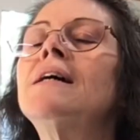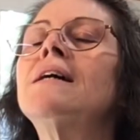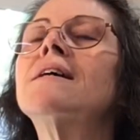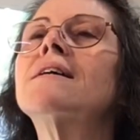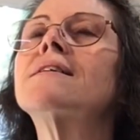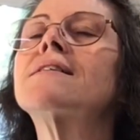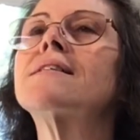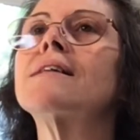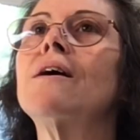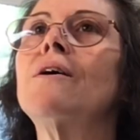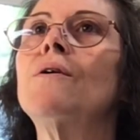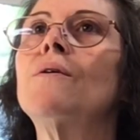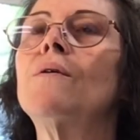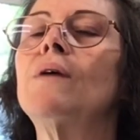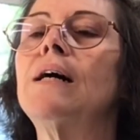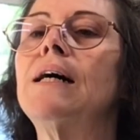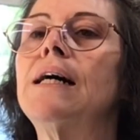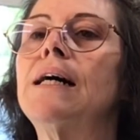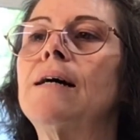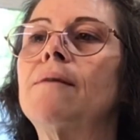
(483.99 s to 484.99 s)
So
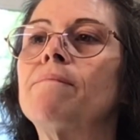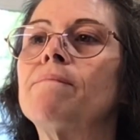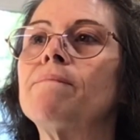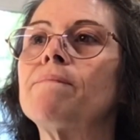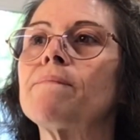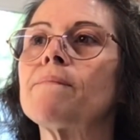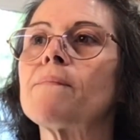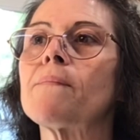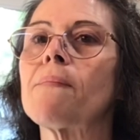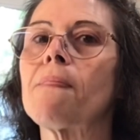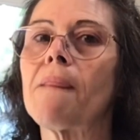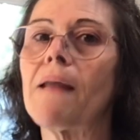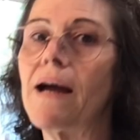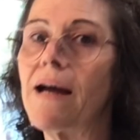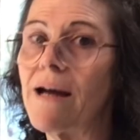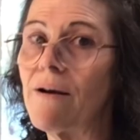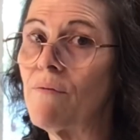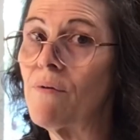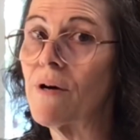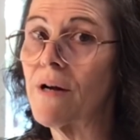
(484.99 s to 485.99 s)
I
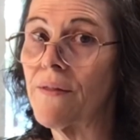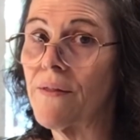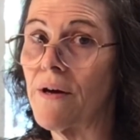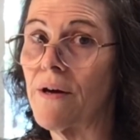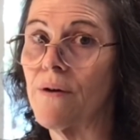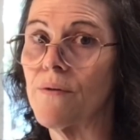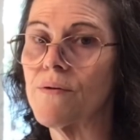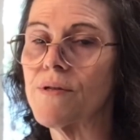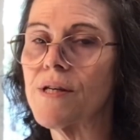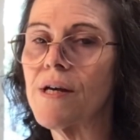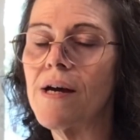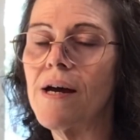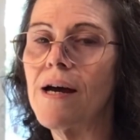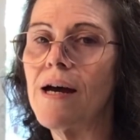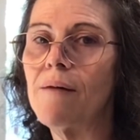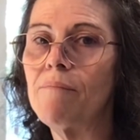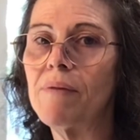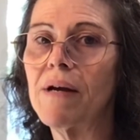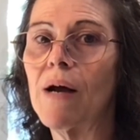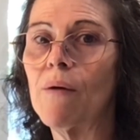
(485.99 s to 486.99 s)
have one of those.
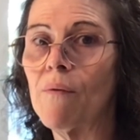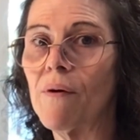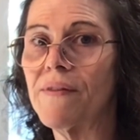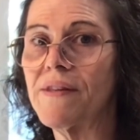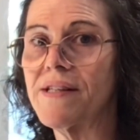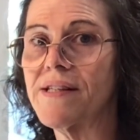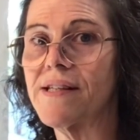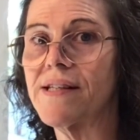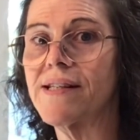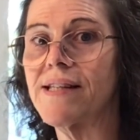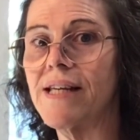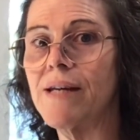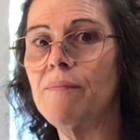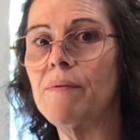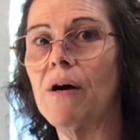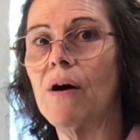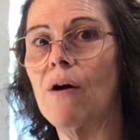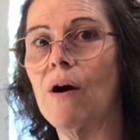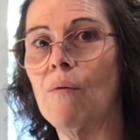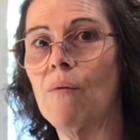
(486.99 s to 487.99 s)
But I want this gazebo,
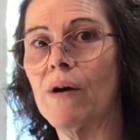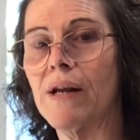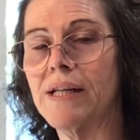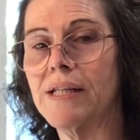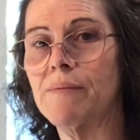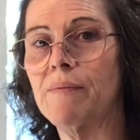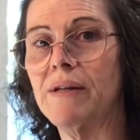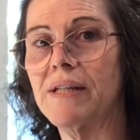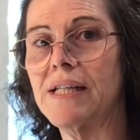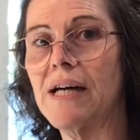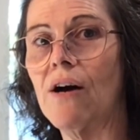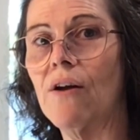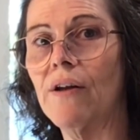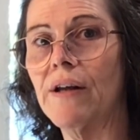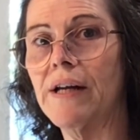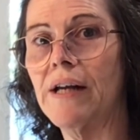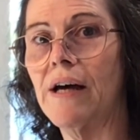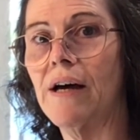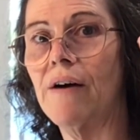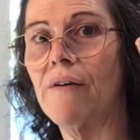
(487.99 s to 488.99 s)
I want it to be tall
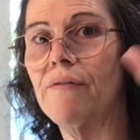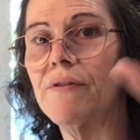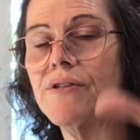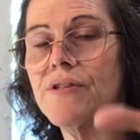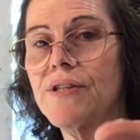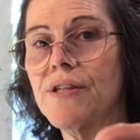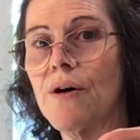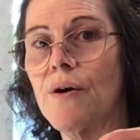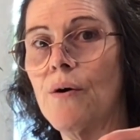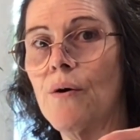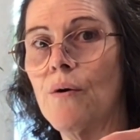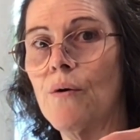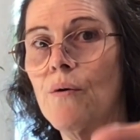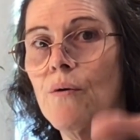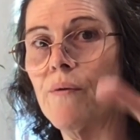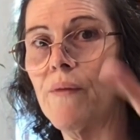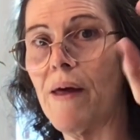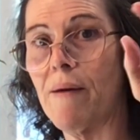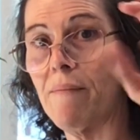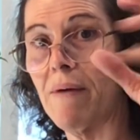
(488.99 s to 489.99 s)
enough
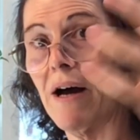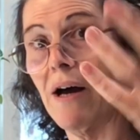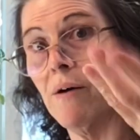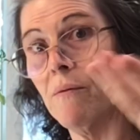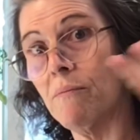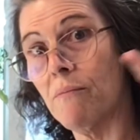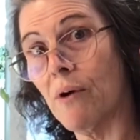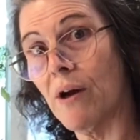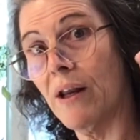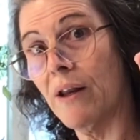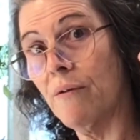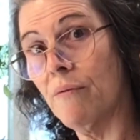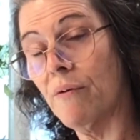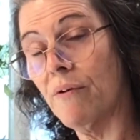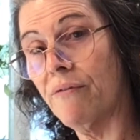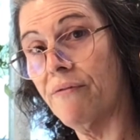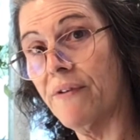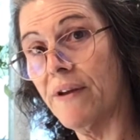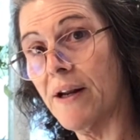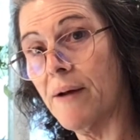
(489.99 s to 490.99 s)
so that my umbrella will
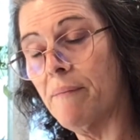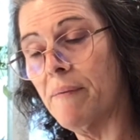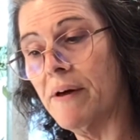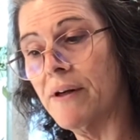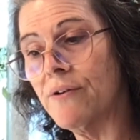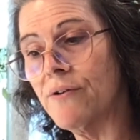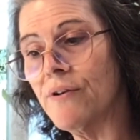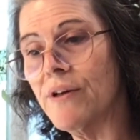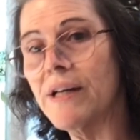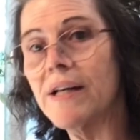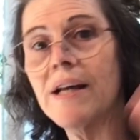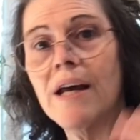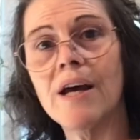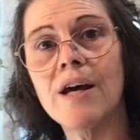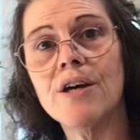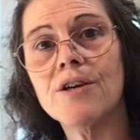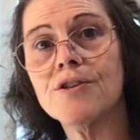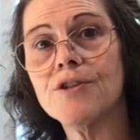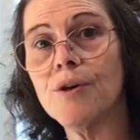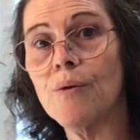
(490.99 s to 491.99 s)
fit up under it.
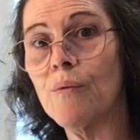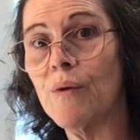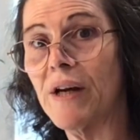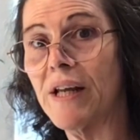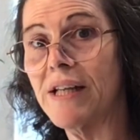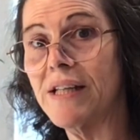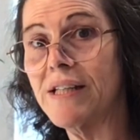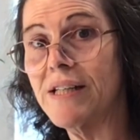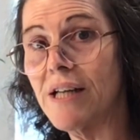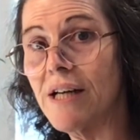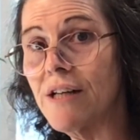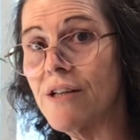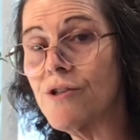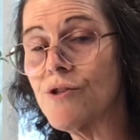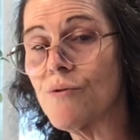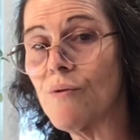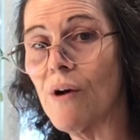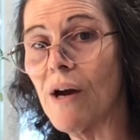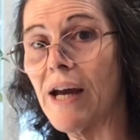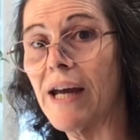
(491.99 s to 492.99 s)
So when it
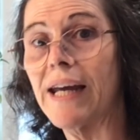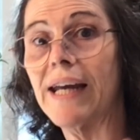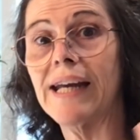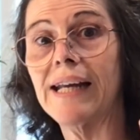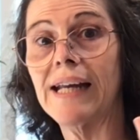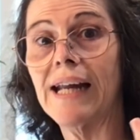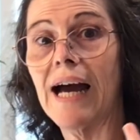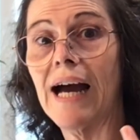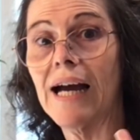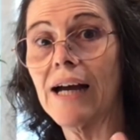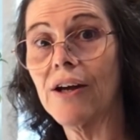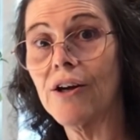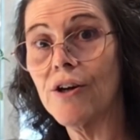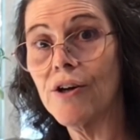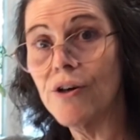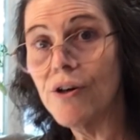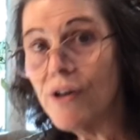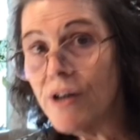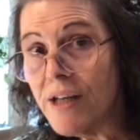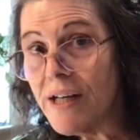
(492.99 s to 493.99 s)
does rain, I
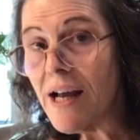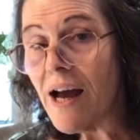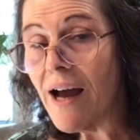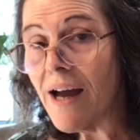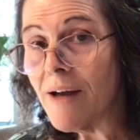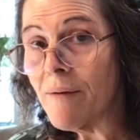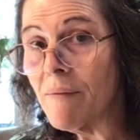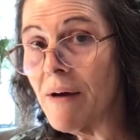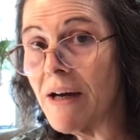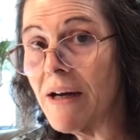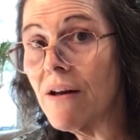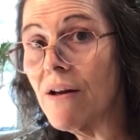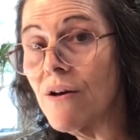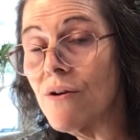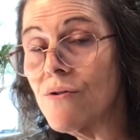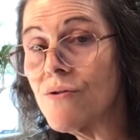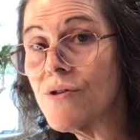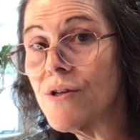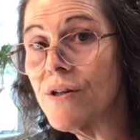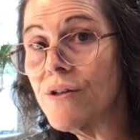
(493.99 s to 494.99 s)
could hang my
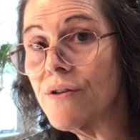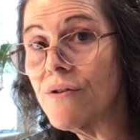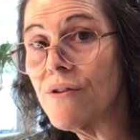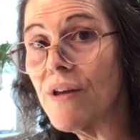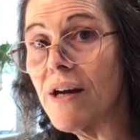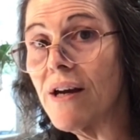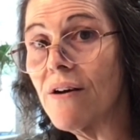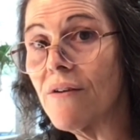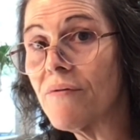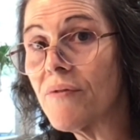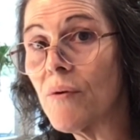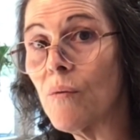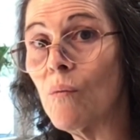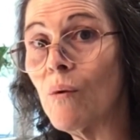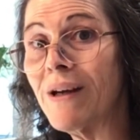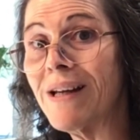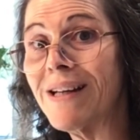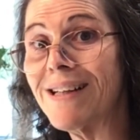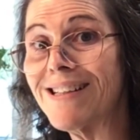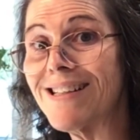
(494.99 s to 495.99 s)
clothes under there if the
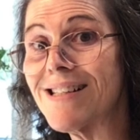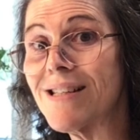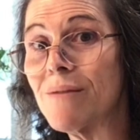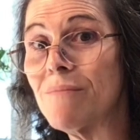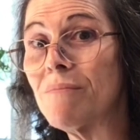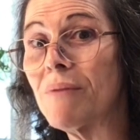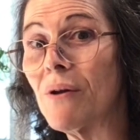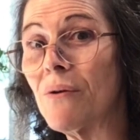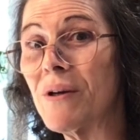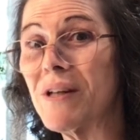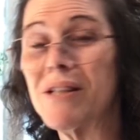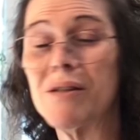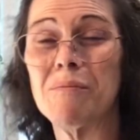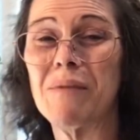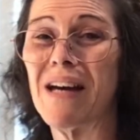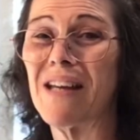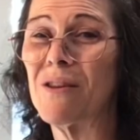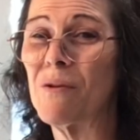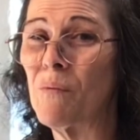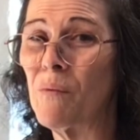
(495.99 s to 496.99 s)
wind isn't blowing too
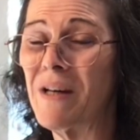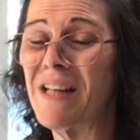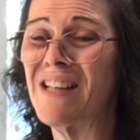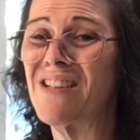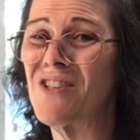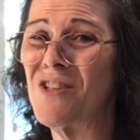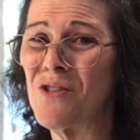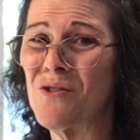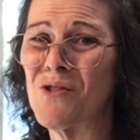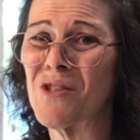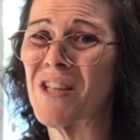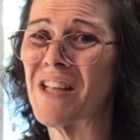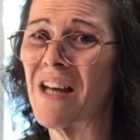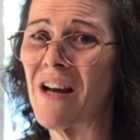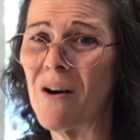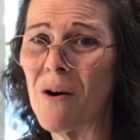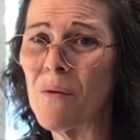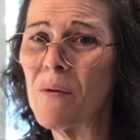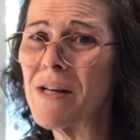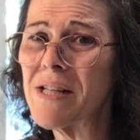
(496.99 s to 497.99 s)
bad. The wind usually
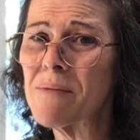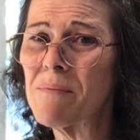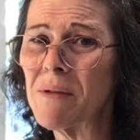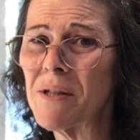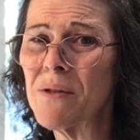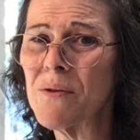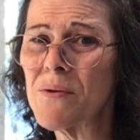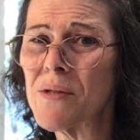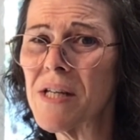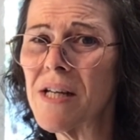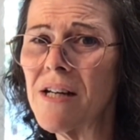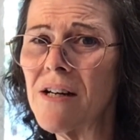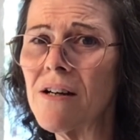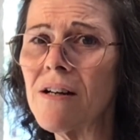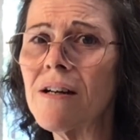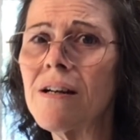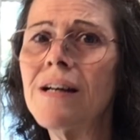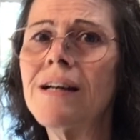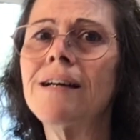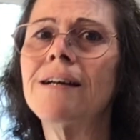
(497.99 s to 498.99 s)
always blows
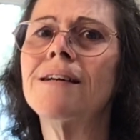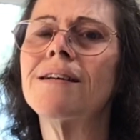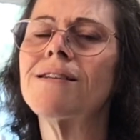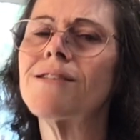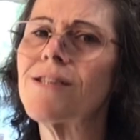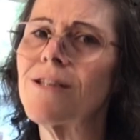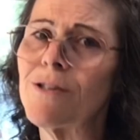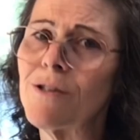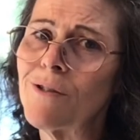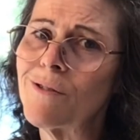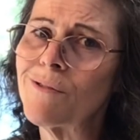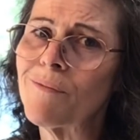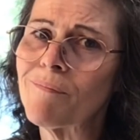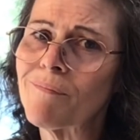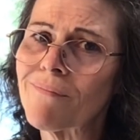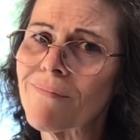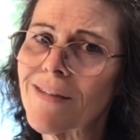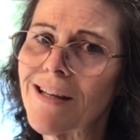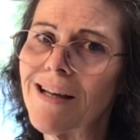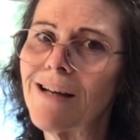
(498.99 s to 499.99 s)
here. So
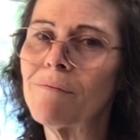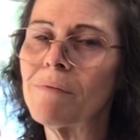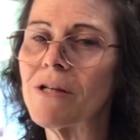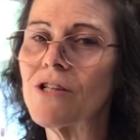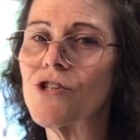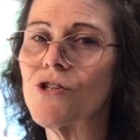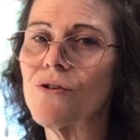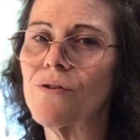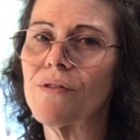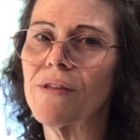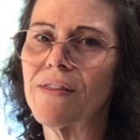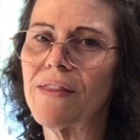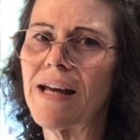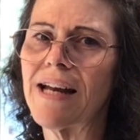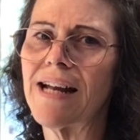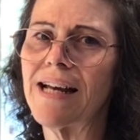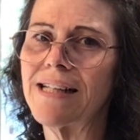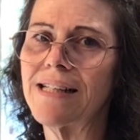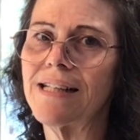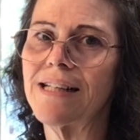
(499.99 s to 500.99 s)
I'm not sure that that
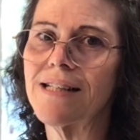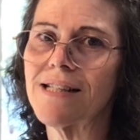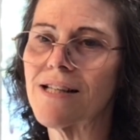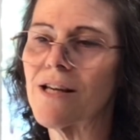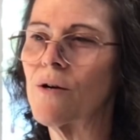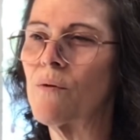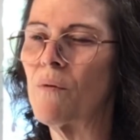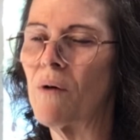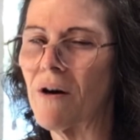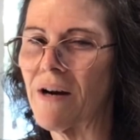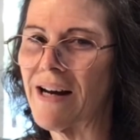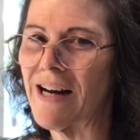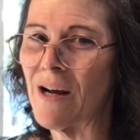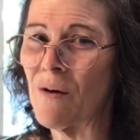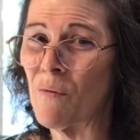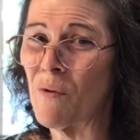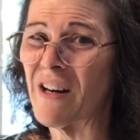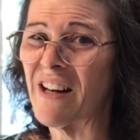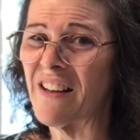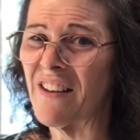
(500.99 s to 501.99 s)
idea is going to work, and I
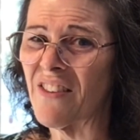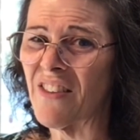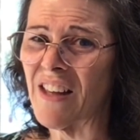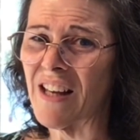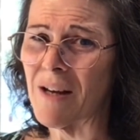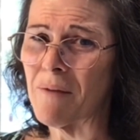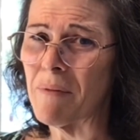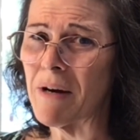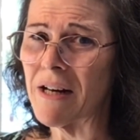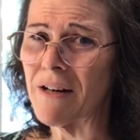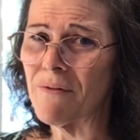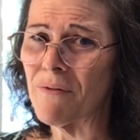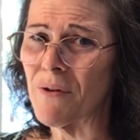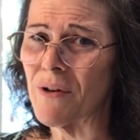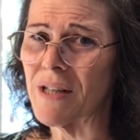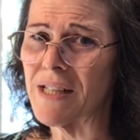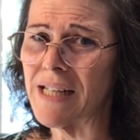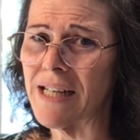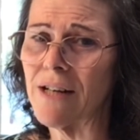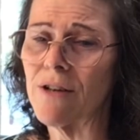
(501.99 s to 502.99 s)
wanted to think about it for a
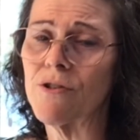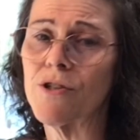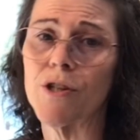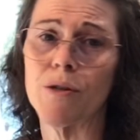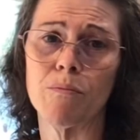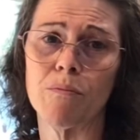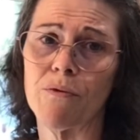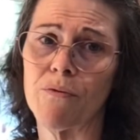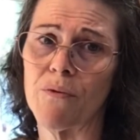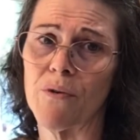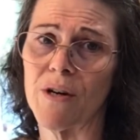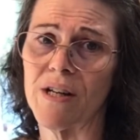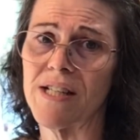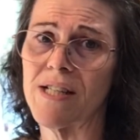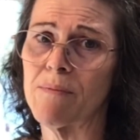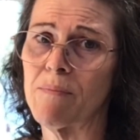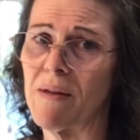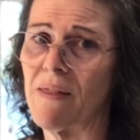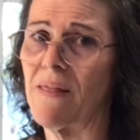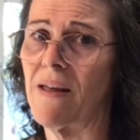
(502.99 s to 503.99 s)
day or two before I
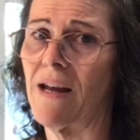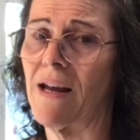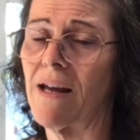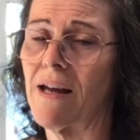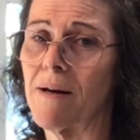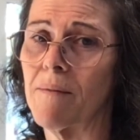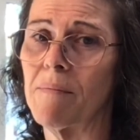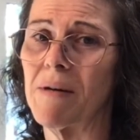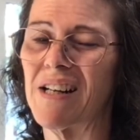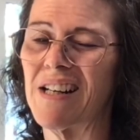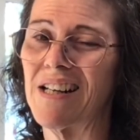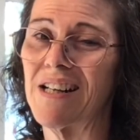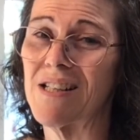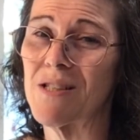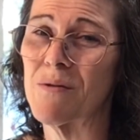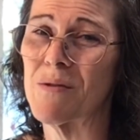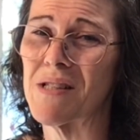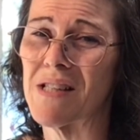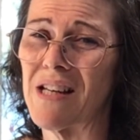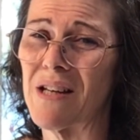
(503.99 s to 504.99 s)
spend that kind of money because
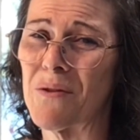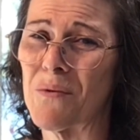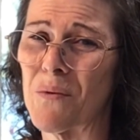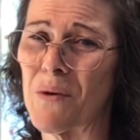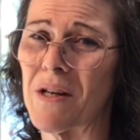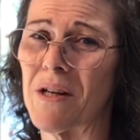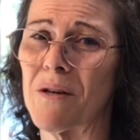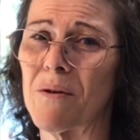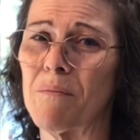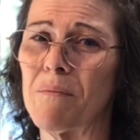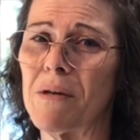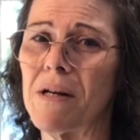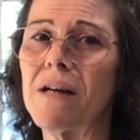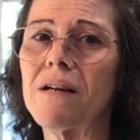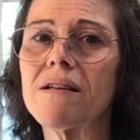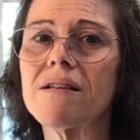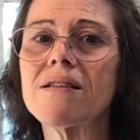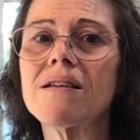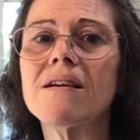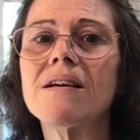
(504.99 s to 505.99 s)
it was like
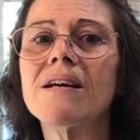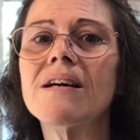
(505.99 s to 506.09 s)
$300.